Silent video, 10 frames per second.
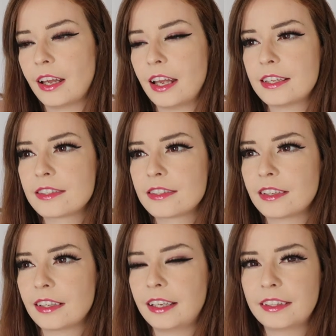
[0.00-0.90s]
It's
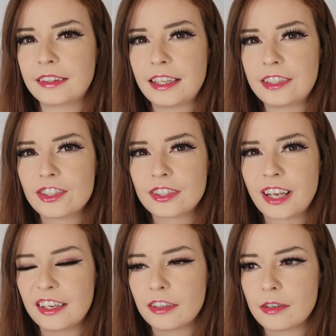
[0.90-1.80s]
they just
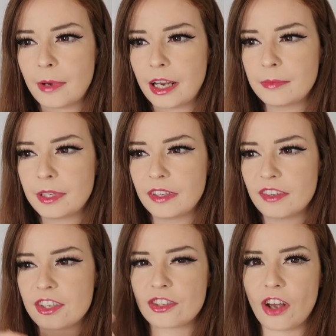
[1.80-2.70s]
kind of remind me
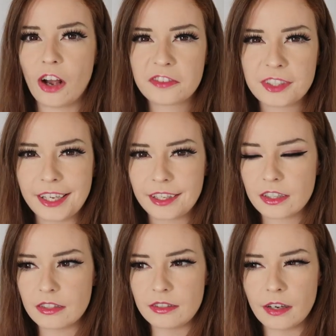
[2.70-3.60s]
of a soft
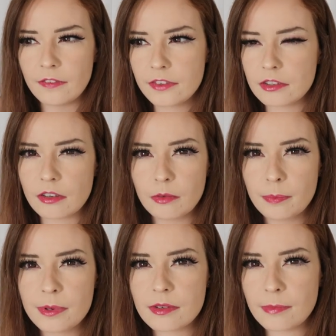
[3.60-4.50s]
like Dove
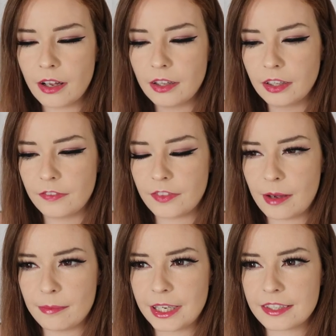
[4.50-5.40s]
soap smell, if
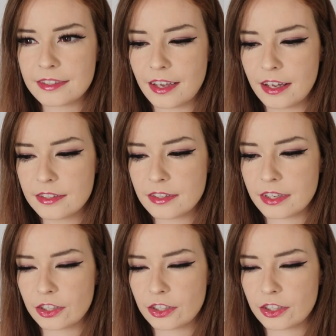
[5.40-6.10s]
that makes sense.